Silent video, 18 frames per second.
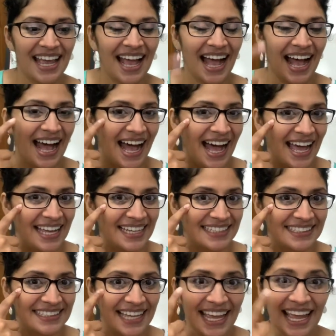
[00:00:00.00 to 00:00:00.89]
Eyes
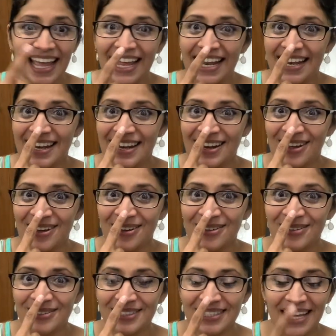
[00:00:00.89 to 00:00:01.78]
and
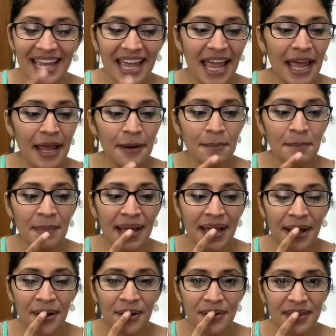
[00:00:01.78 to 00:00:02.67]
nose and
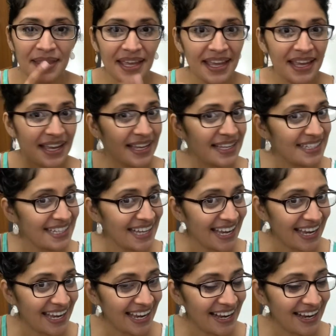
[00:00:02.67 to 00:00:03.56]
mouth and
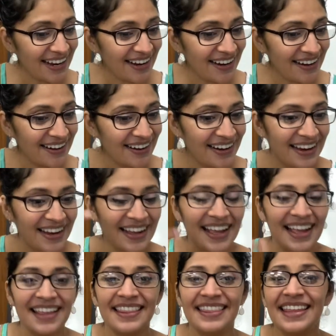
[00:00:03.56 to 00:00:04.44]
hair.
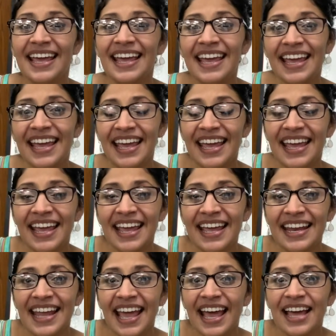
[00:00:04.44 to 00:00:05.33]
Then
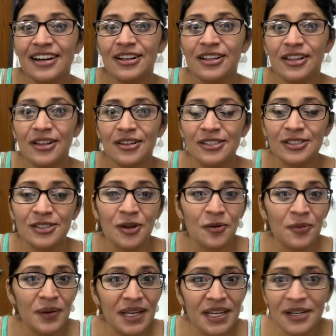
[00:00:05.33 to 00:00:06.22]
add clothes so
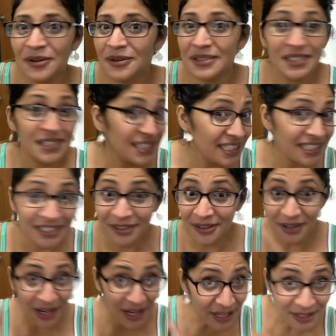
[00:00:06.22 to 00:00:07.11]
we don't see your
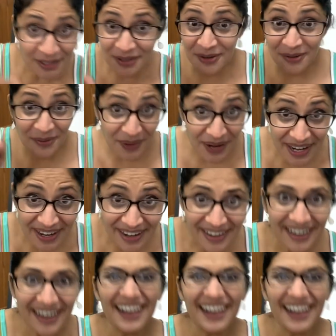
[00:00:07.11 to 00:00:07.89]
underwear.